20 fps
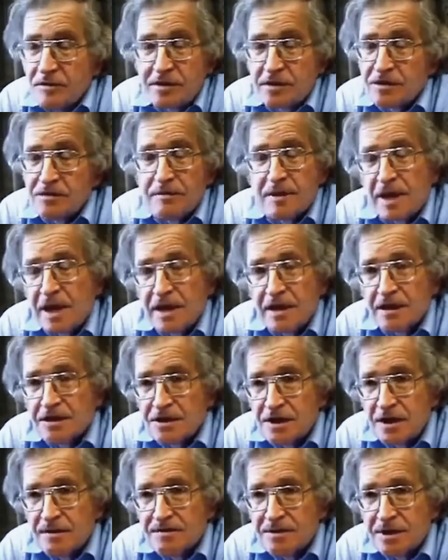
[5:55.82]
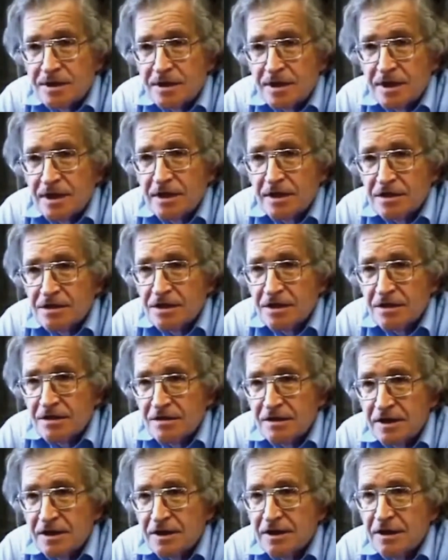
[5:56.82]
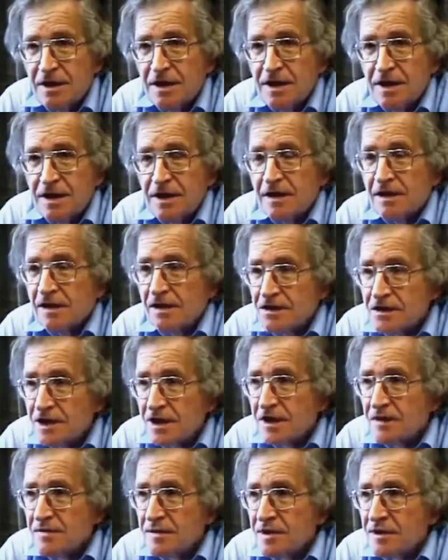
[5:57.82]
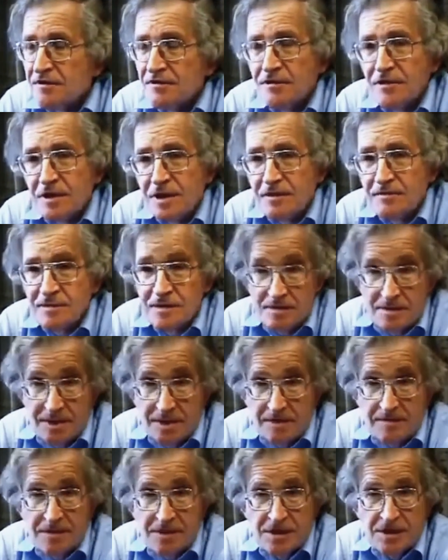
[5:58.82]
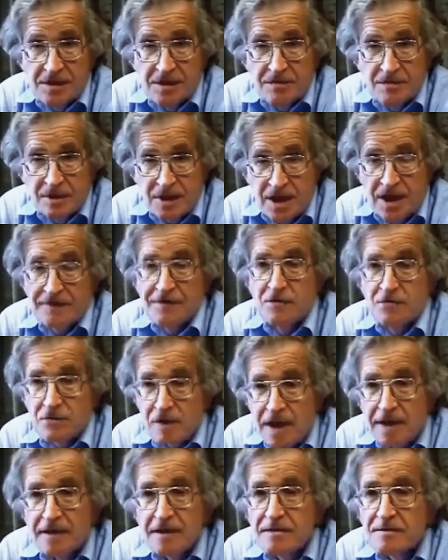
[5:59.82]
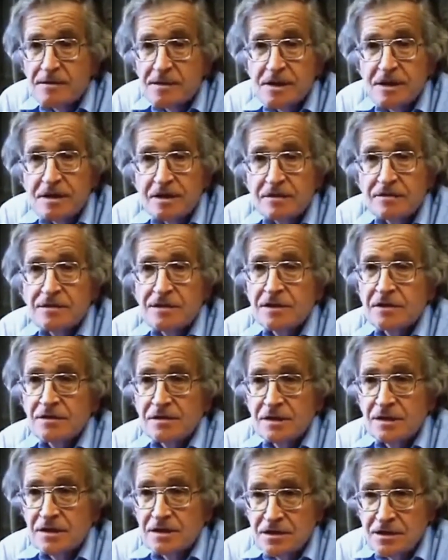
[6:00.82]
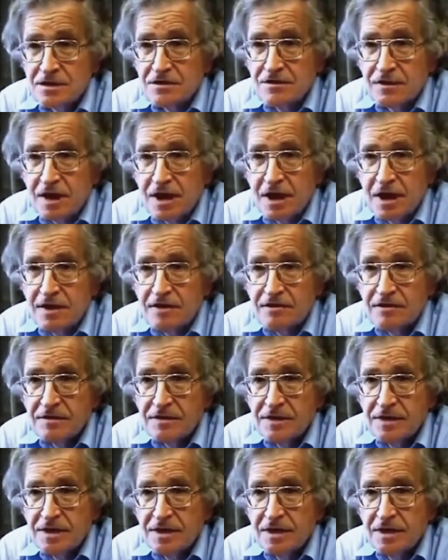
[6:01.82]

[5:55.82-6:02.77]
Almost without exception, they consider it legitimate for them to be in a position where they have to rent themselves in order to survive.